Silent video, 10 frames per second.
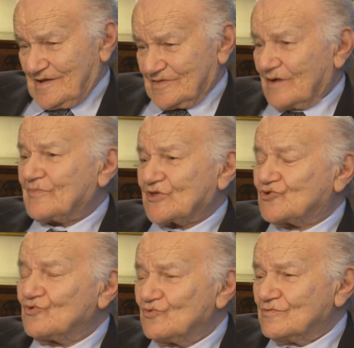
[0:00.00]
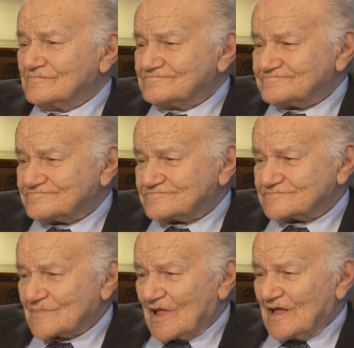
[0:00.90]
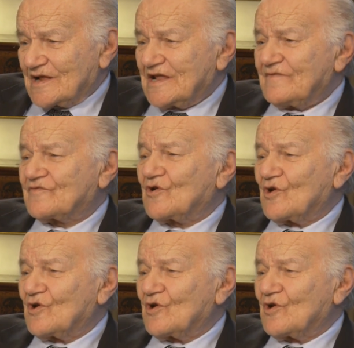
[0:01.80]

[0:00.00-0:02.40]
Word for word: Number two, live